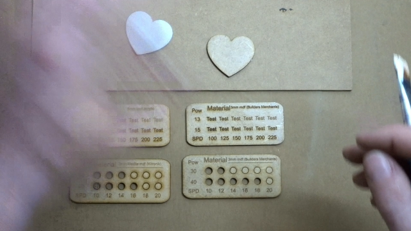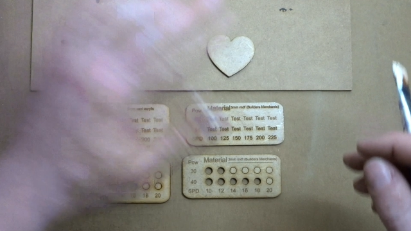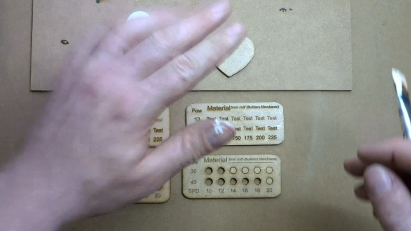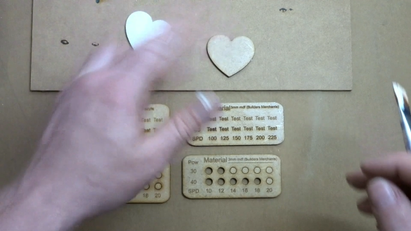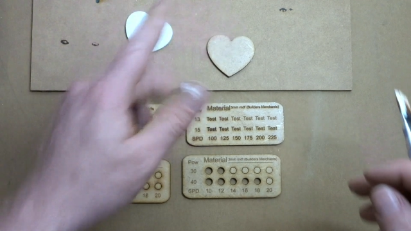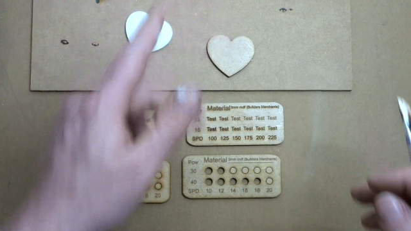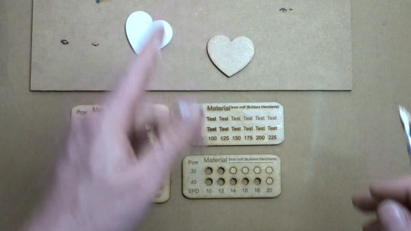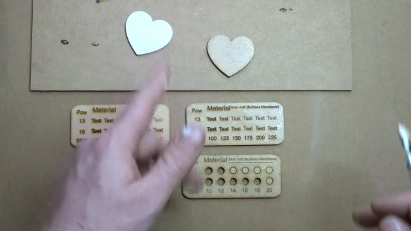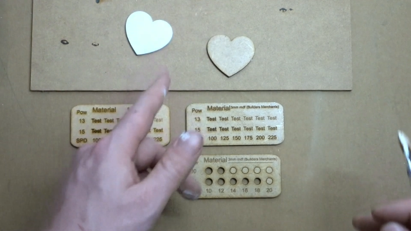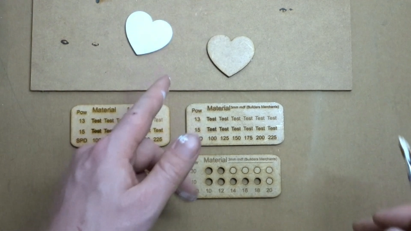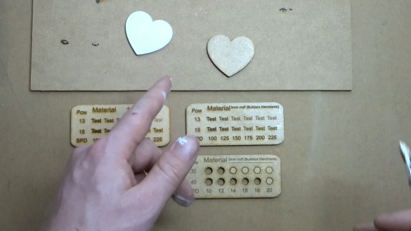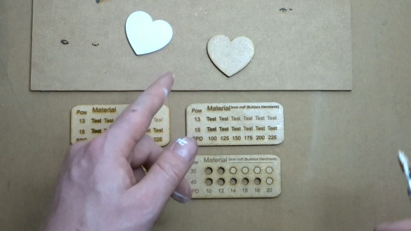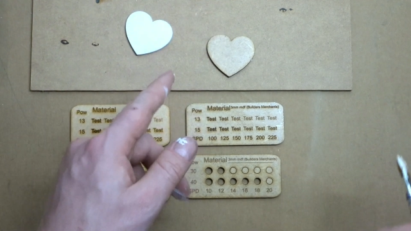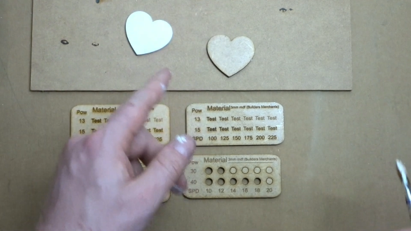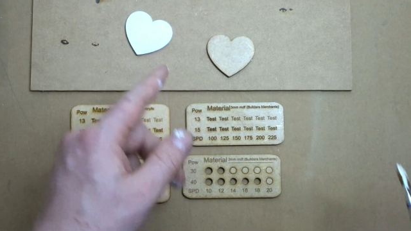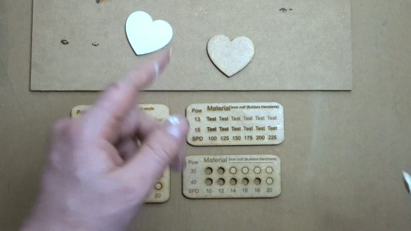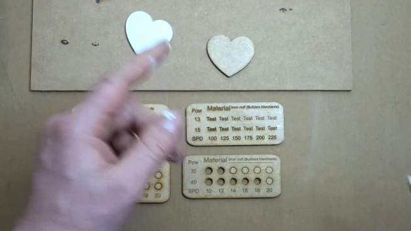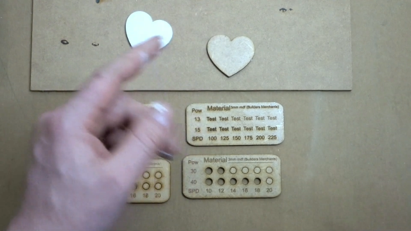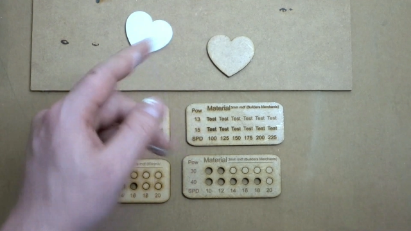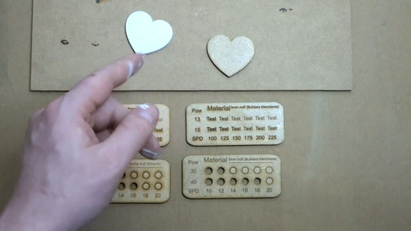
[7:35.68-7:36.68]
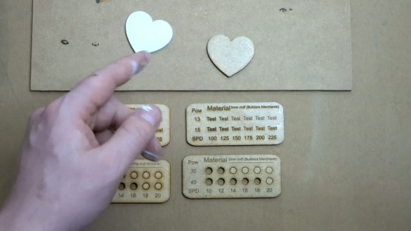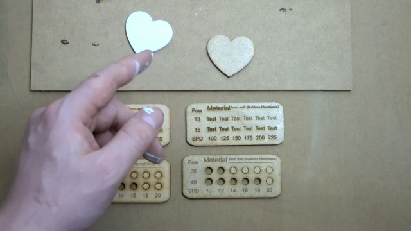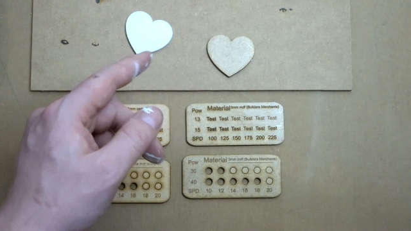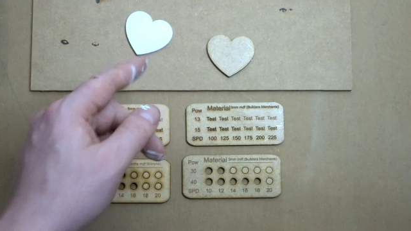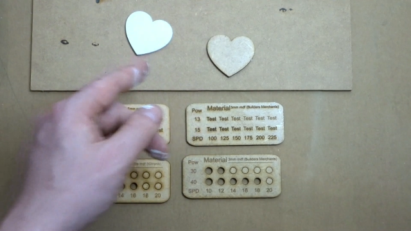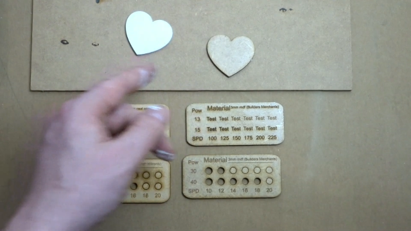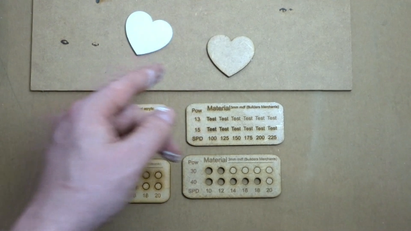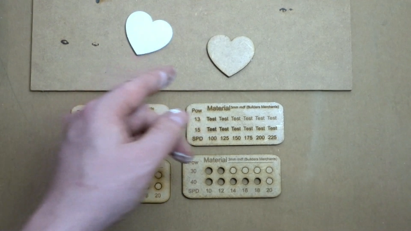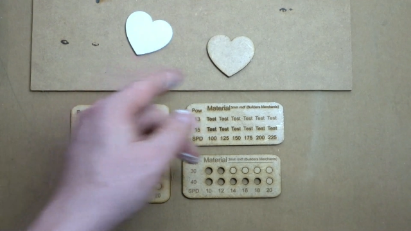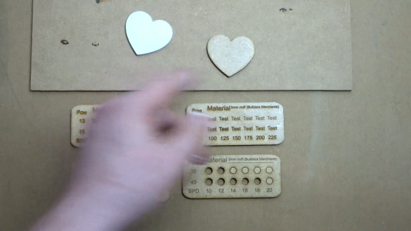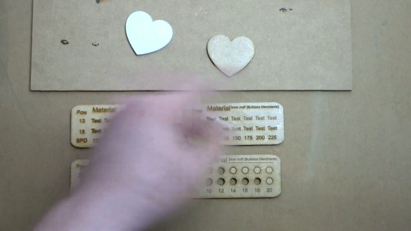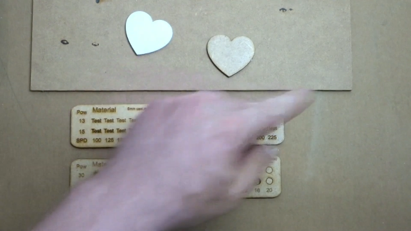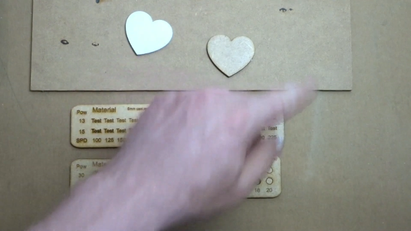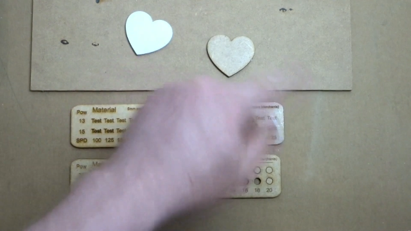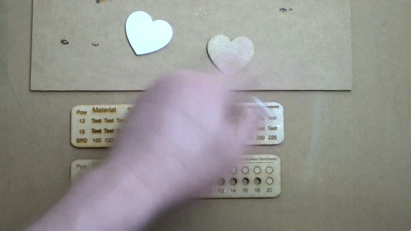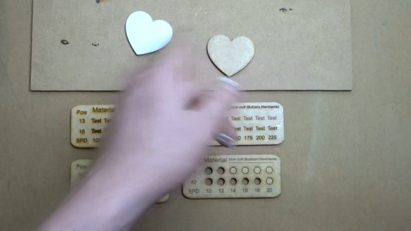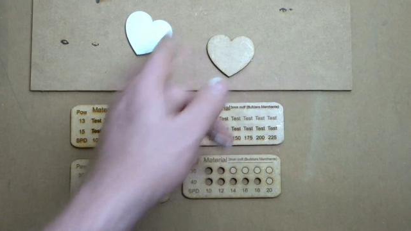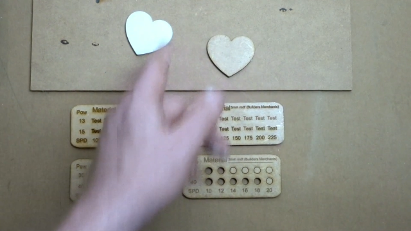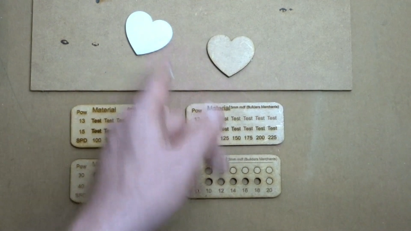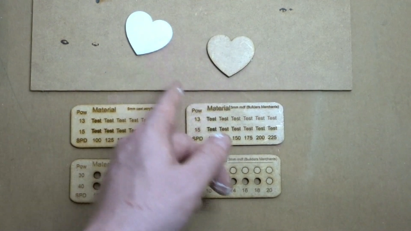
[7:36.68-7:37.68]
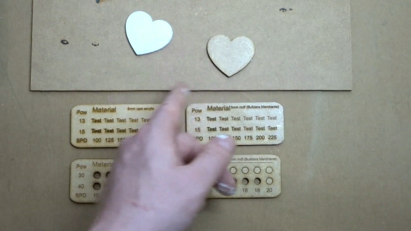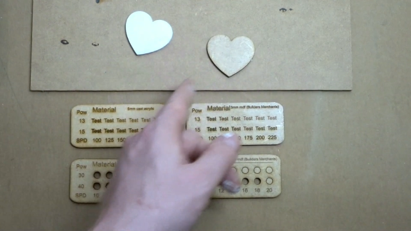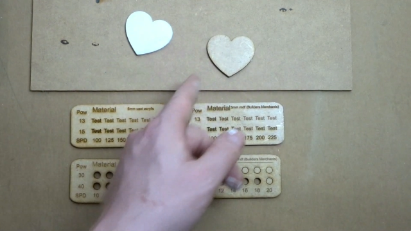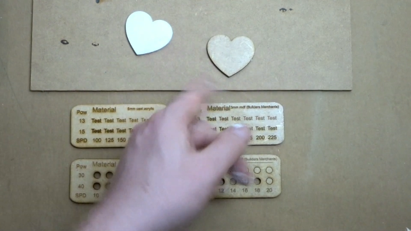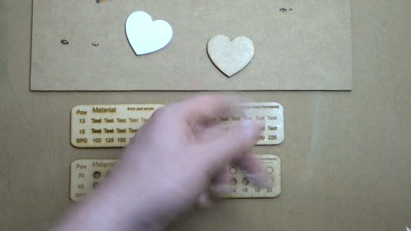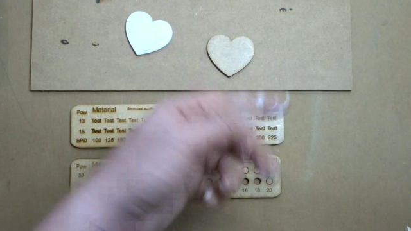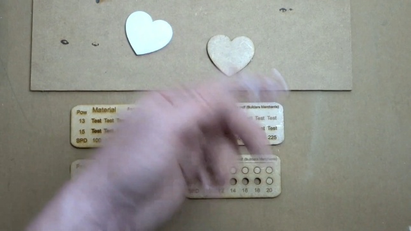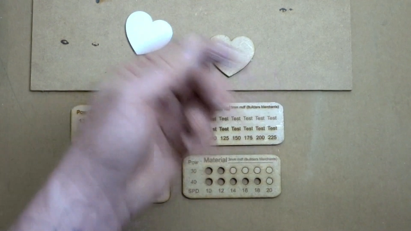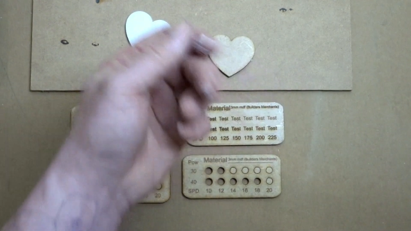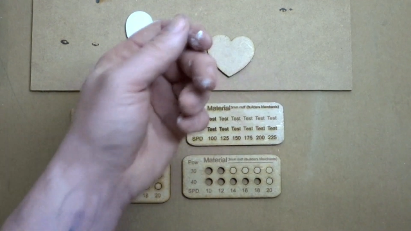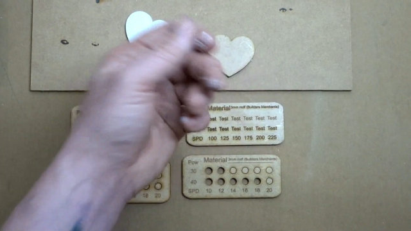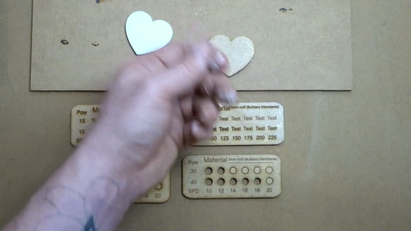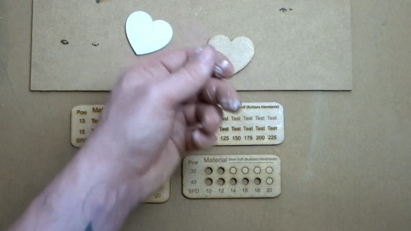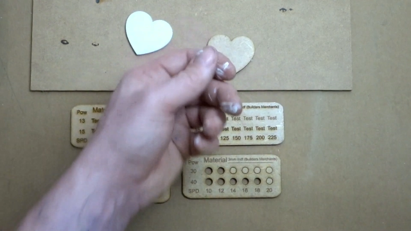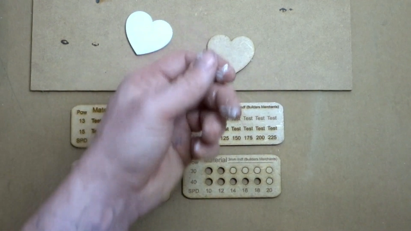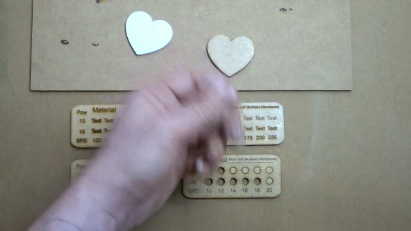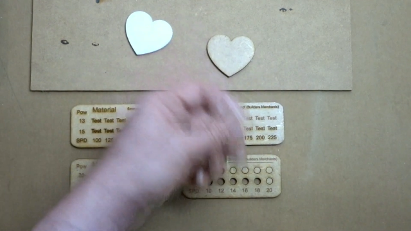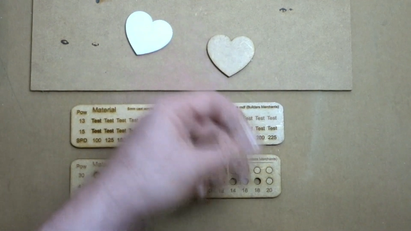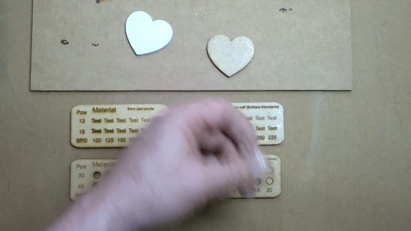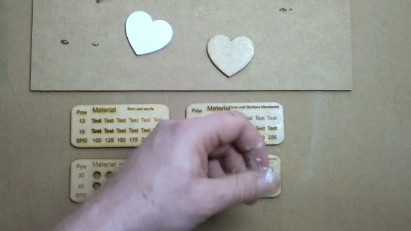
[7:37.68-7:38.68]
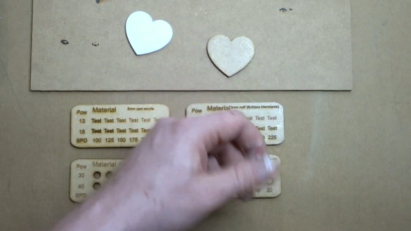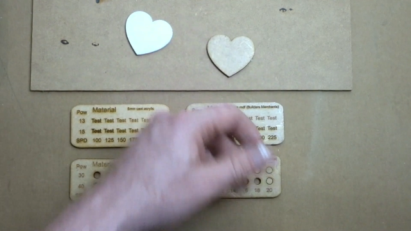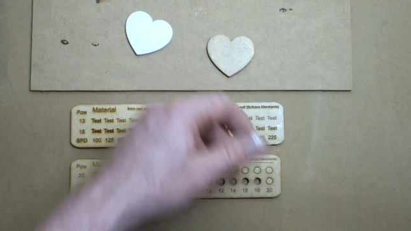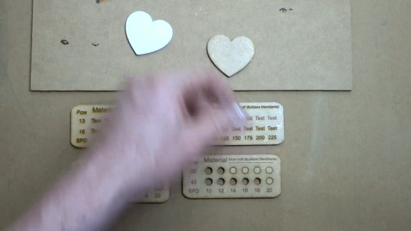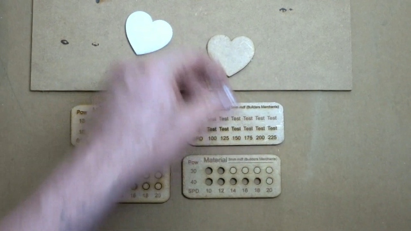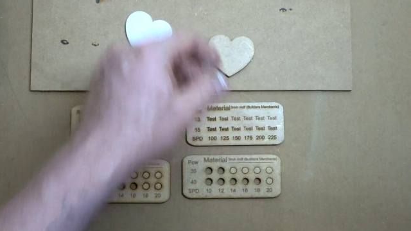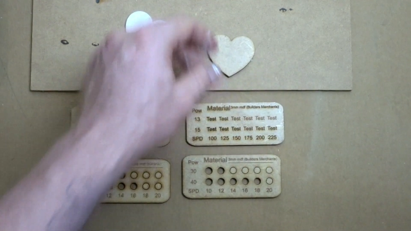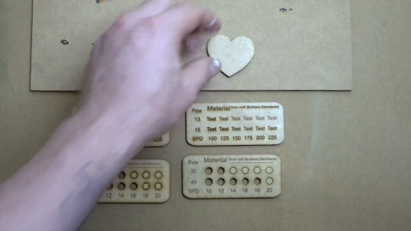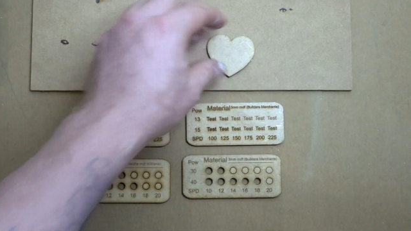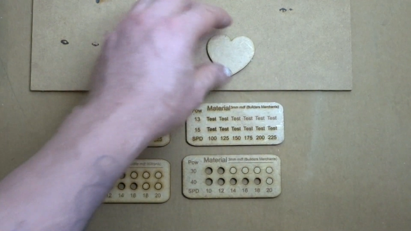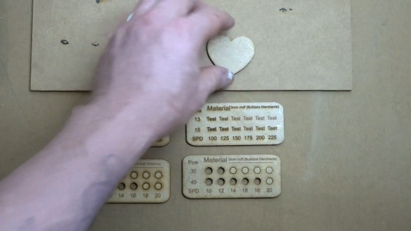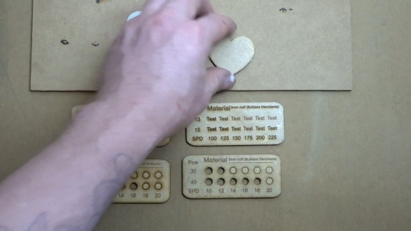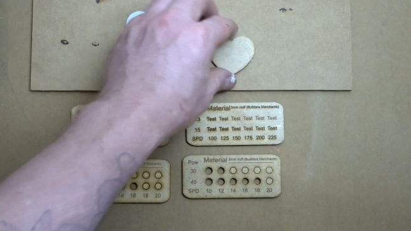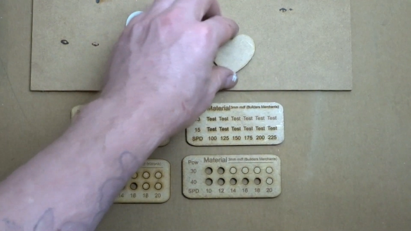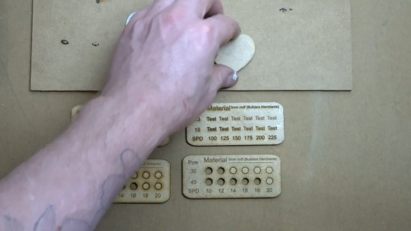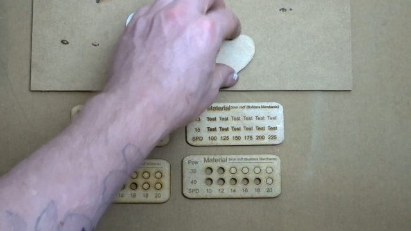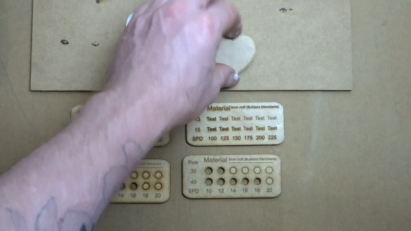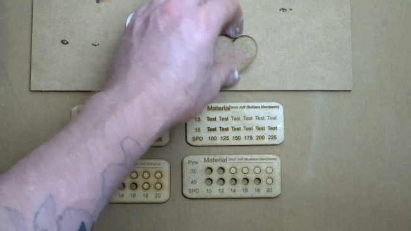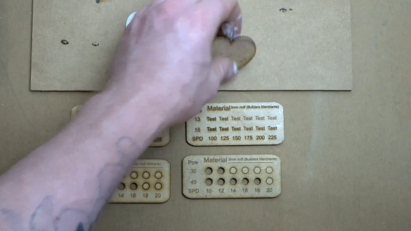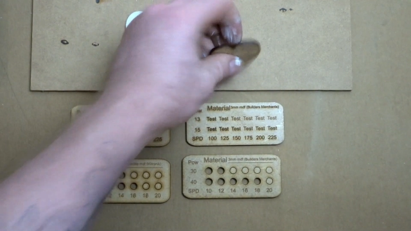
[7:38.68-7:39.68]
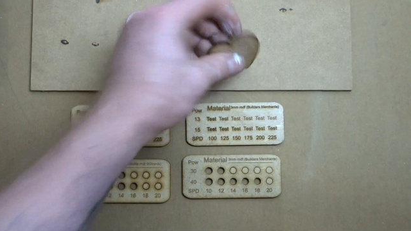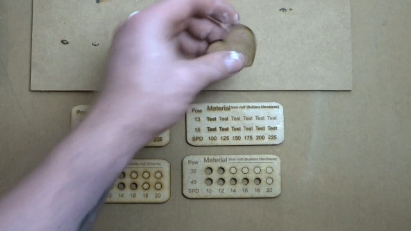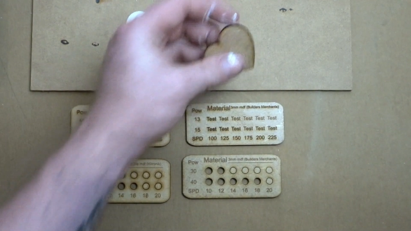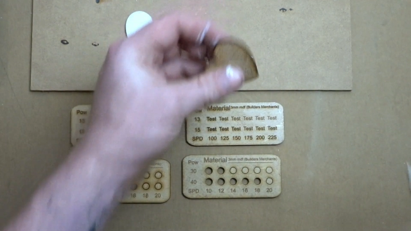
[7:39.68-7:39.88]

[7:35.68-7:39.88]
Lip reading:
(no speaker visible)